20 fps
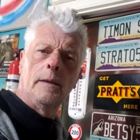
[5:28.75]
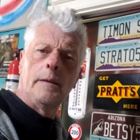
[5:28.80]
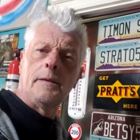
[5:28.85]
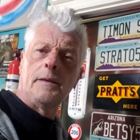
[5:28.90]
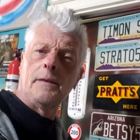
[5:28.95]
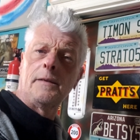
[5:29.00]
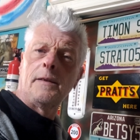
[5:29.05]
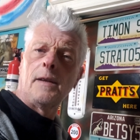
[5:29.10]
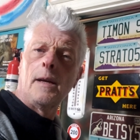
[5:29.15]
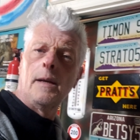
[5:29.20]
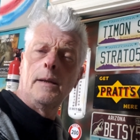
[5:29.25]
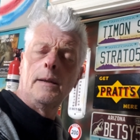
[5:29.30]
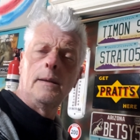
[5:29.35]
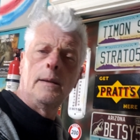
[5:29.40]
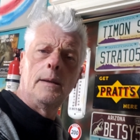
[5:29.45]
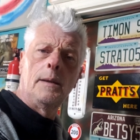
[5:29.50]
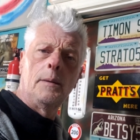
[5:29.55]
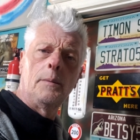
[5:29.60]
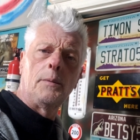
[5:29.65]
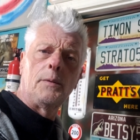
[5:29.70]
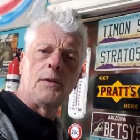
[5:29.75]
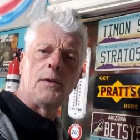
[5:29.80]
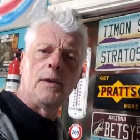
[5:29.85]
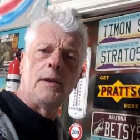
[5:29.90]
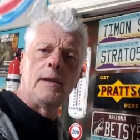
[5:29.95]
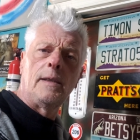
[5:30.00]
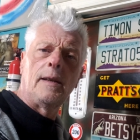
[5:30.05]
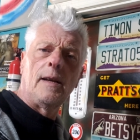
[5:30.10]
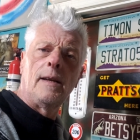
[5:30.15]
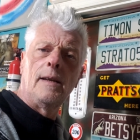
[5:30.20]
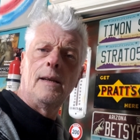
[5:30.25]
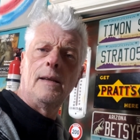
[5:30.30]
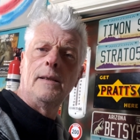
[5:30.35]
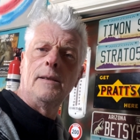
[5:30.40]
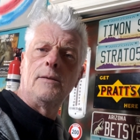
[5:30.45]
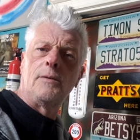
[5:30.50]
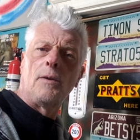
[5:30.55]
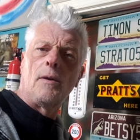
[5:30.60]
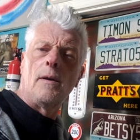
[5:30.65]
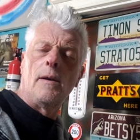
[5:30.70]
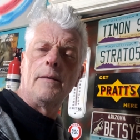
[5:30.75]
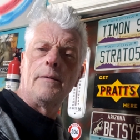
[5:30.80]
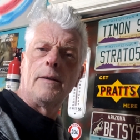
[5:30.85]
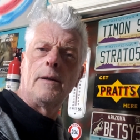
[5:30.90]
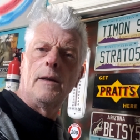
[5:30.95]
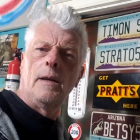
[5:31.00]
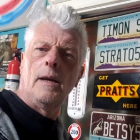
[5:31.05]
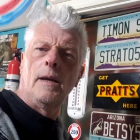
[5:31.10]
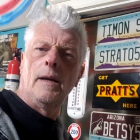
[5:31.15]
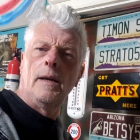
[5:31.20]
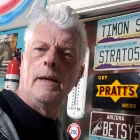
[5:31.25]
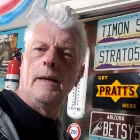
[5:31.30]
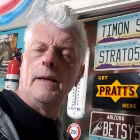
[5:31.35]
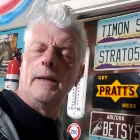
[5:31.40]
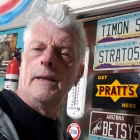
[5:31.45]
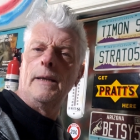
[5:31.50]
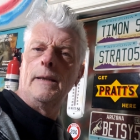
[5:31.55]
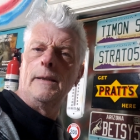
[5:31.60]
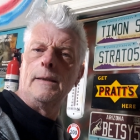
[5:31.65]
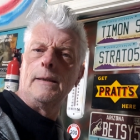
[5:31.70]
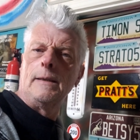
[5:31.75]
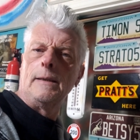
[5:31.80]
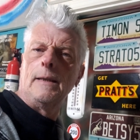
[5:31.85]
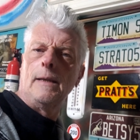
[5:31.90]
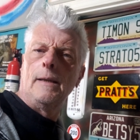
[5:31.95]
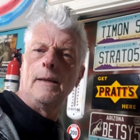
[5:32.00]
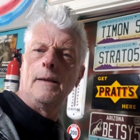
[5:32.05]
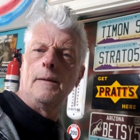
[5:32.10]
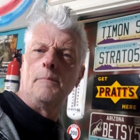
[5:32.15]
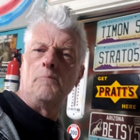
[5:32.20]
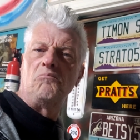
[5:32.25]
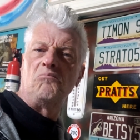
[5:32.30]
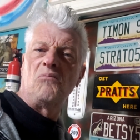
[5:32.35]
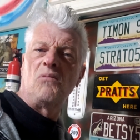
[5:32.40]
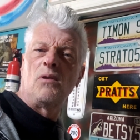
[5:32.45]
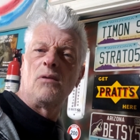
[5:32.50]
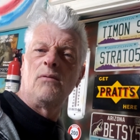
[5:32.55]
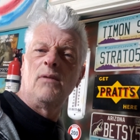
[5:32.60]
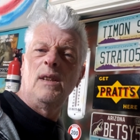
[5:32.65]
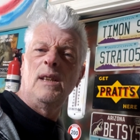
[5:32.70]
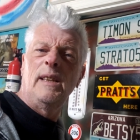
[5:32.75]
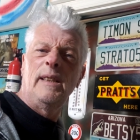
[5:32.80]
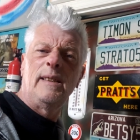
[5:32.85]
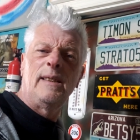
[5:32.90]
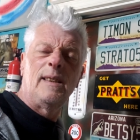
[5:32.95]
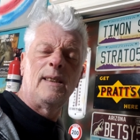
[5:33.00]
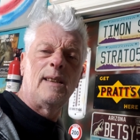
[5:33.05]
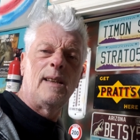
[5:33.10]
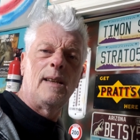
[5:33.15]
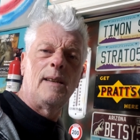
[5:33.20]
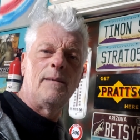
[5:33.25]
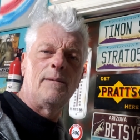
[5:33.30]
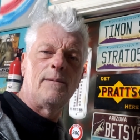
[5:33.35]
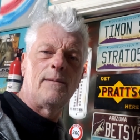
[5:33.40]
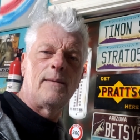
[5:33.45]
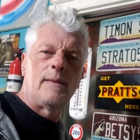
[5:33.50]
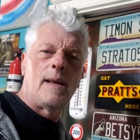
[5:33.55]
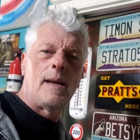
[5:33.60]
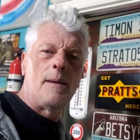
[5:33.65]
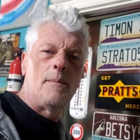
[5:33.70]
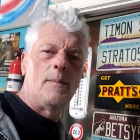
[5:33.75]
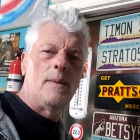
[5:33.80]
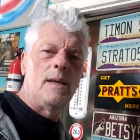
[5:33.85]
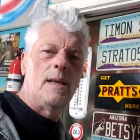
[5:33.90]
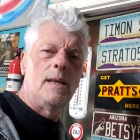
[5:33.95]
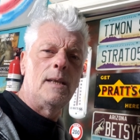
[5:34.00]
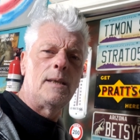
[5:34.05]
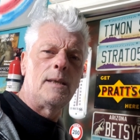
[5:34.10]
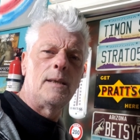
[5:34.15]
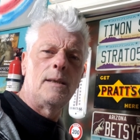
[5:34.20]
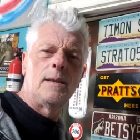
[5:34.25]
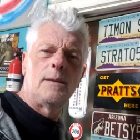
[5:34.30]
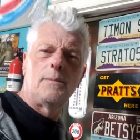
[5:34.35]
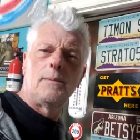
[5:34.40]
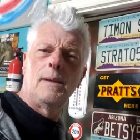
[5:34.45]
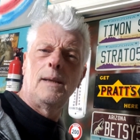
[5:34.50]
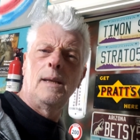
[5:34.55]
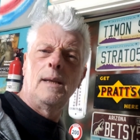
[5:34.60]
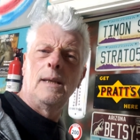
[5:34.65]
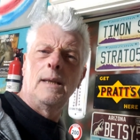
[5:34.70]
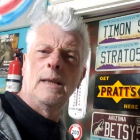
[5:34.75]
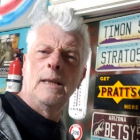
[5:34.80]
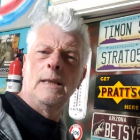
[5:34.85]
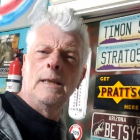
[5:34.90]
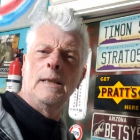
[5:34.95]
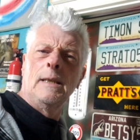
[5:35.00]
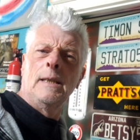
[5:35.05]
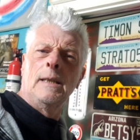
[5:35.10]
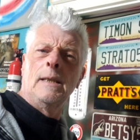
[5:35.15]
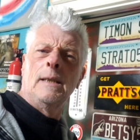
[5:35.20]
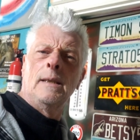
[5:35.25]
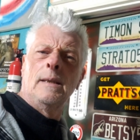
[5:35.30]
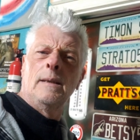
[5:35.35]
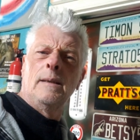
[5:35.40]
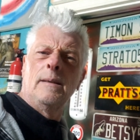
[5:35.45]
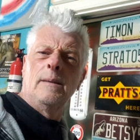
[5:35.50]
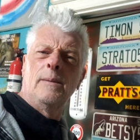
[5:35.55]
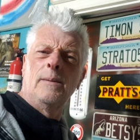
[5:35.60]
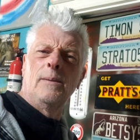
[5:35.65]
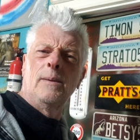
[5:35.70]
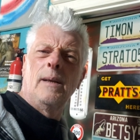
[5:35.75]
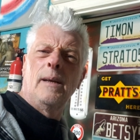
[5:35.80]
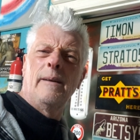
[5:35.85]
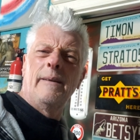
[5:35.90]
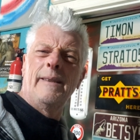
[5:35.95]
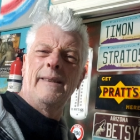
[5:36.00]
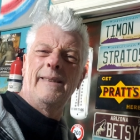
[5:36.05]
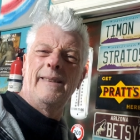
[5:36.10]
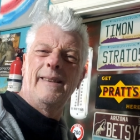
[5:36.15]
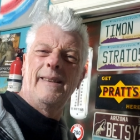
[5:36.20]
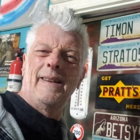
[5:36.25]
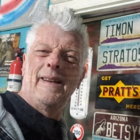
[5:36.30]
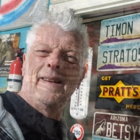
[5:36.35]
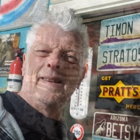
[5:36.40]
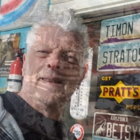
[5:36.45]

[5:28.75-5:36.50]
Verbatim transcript: As I say, it was a daily driver, and um, I really didn't have that many issues with it, although it did